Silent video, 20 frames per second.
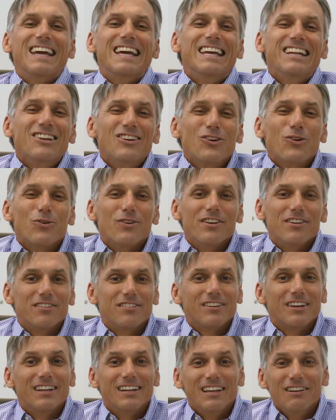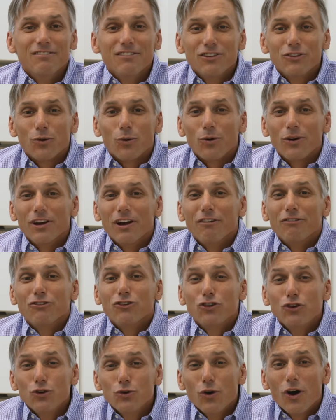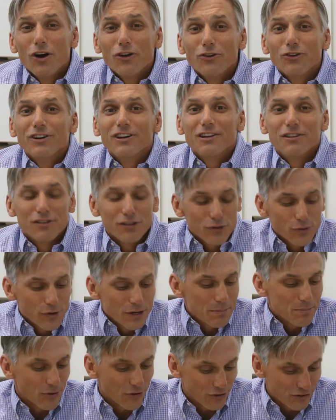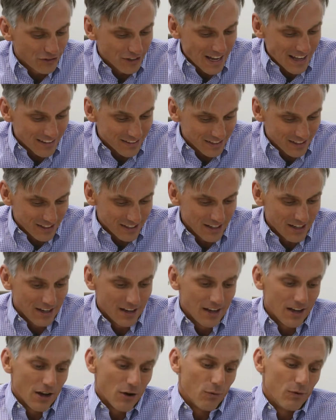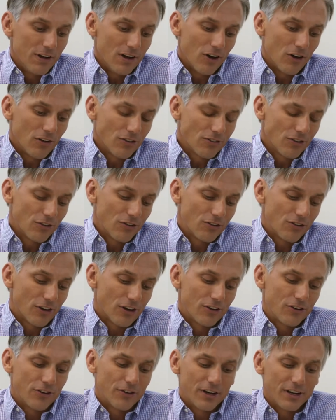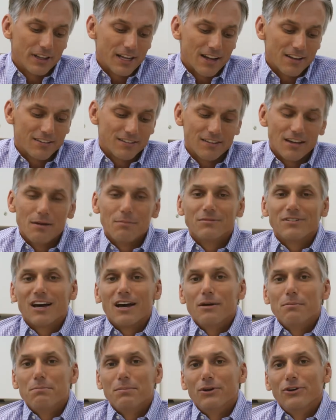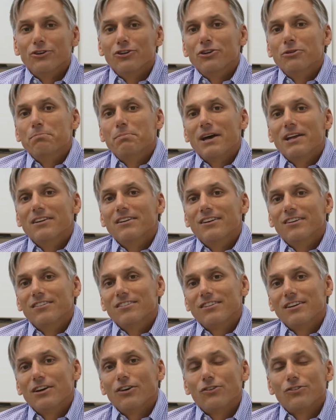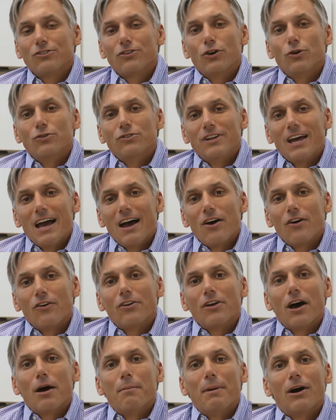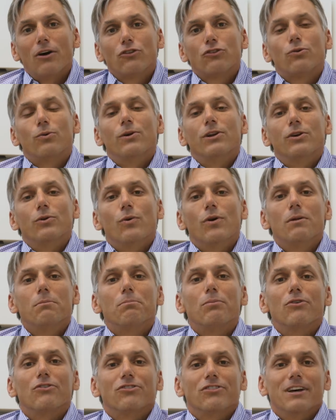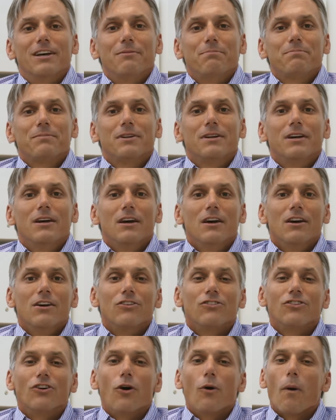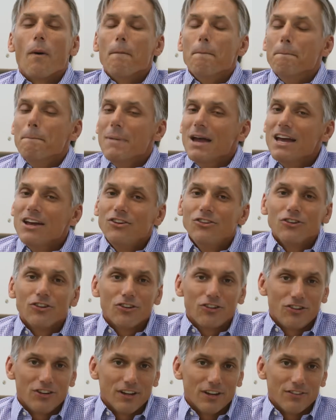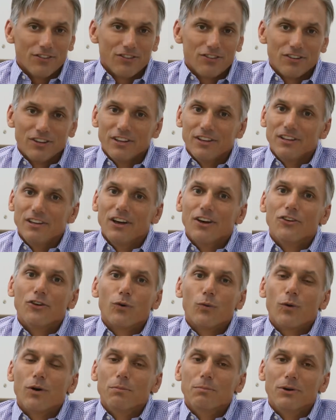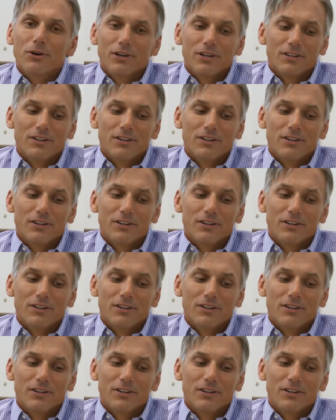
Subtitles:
increase in inventory of 203%. We also saw during that same time period pending sales go down about 21%. So major shifts in the under $1 million